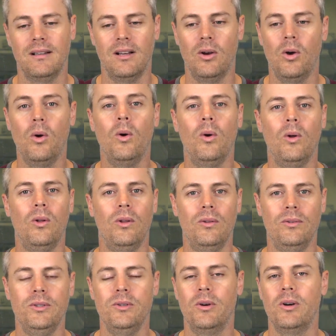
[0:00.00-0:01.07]
a
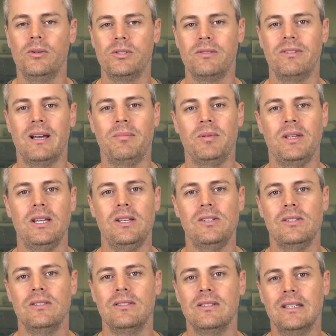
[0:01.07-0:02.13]
whole new host of
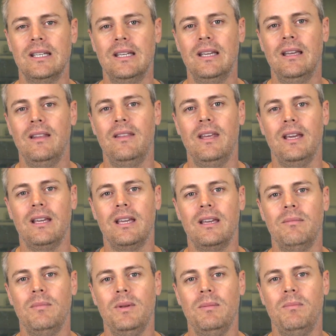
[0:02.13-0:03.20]
applications that
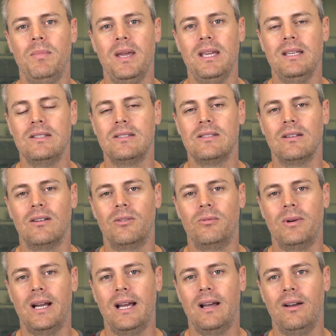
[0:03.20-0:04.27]
can be based
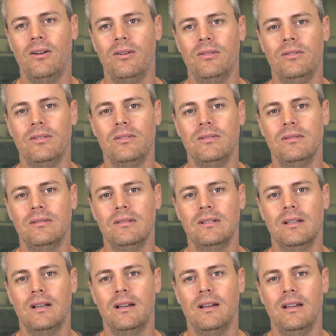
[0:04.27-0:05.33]
around,
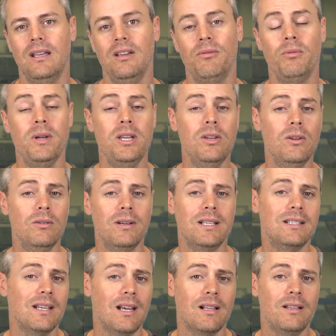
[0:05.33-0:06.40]
if we knew
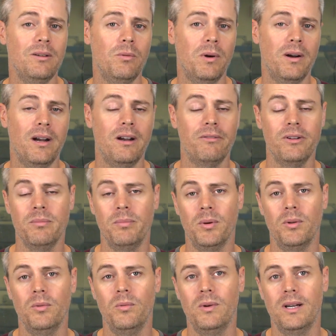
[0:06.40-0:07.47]
exactly where every
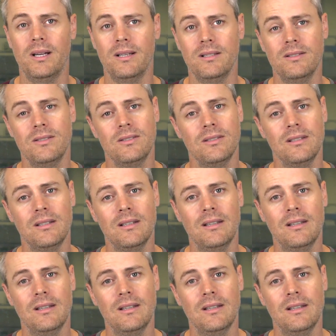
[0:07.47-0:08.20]
bolt was,